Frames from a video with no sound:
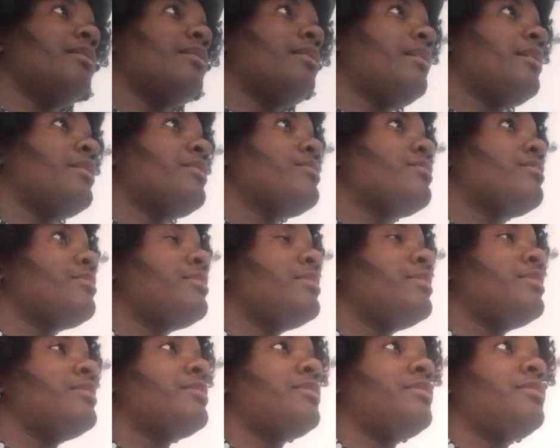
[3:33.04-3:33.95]
I
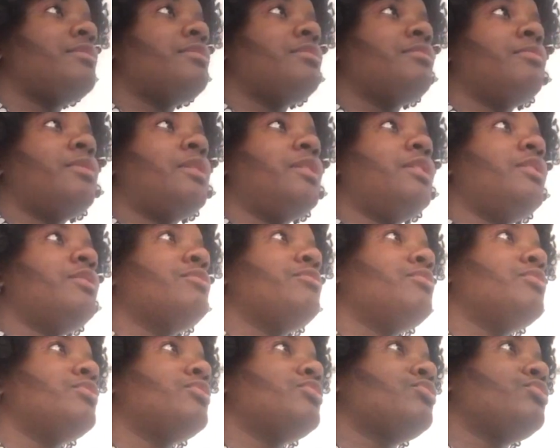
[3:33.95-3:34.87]
studied in a
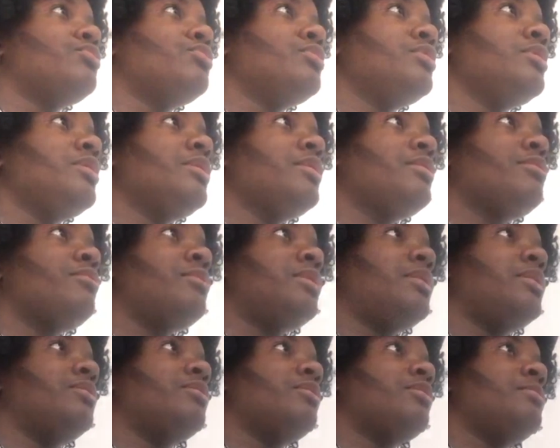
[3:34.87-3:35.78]
bilingual school where
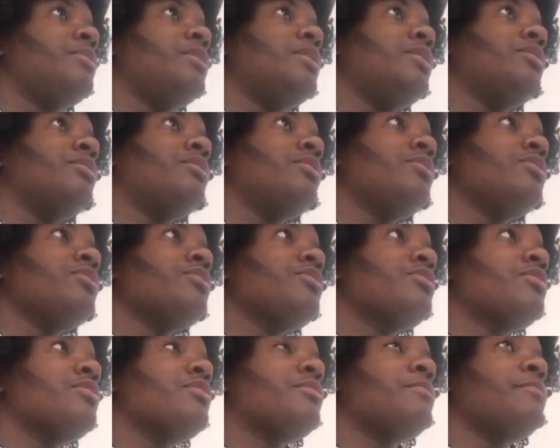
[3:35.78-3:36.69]
they taught me
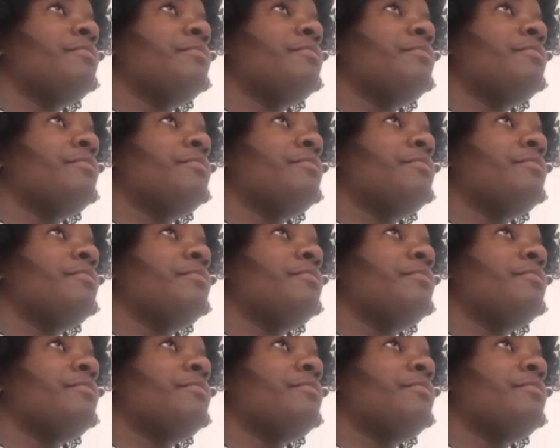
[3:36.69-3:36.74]
English,